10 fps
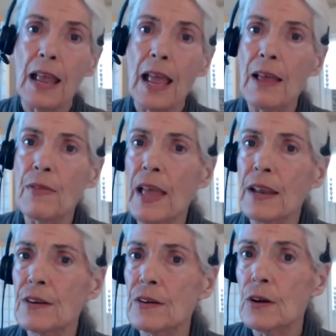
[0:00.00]
and
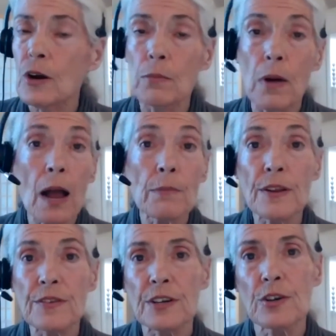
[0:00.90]
that her mom
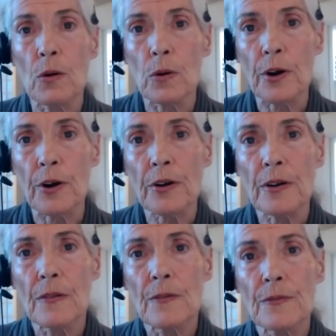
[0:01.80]
doesn't know her.
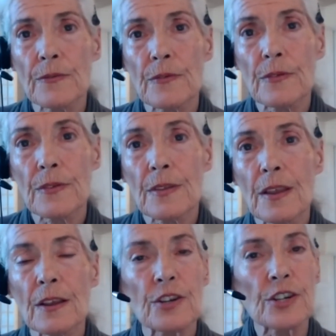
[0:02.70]

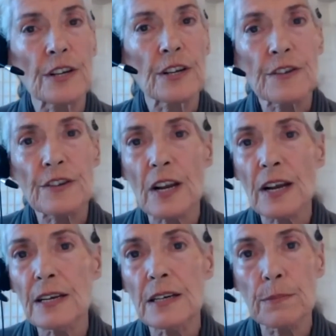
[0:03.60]
She is stuck
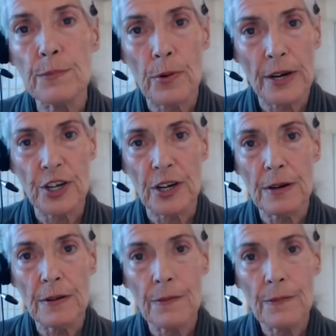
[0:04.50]
in depression,
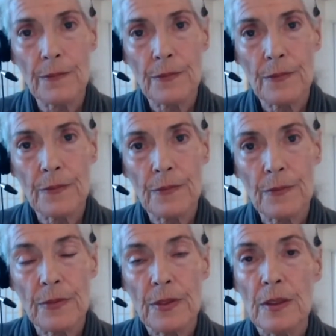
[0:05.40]

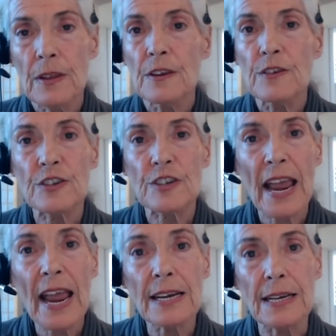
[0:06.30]

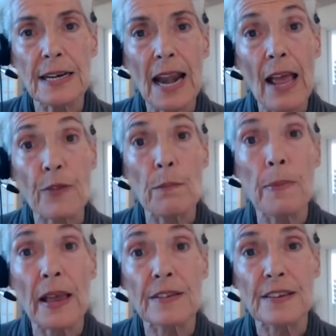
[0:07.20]
standing at the
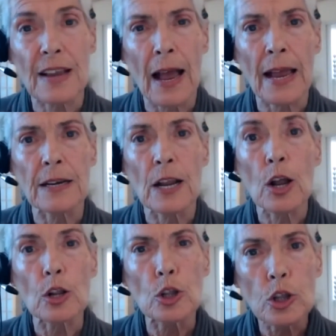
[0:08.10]
bedside,
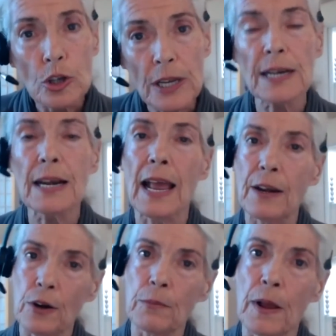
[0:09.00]
looking at
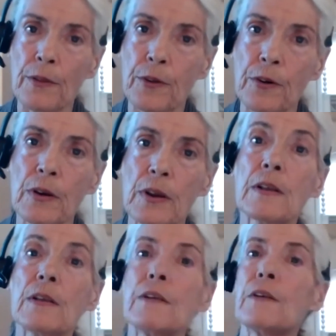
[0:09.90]
her mother,
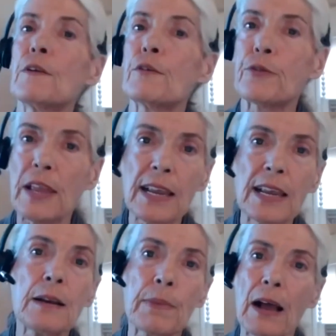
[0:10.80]
thinking
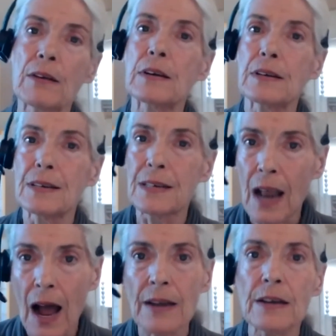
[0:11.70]
about
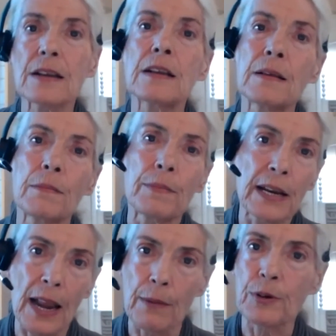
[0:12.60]
not being
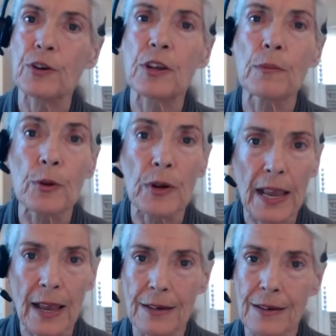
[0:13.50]
able to
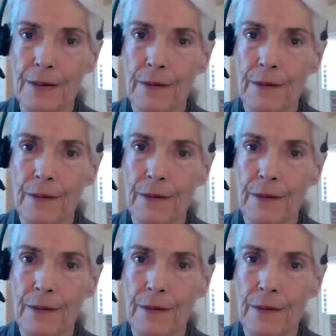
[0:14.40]
communicate.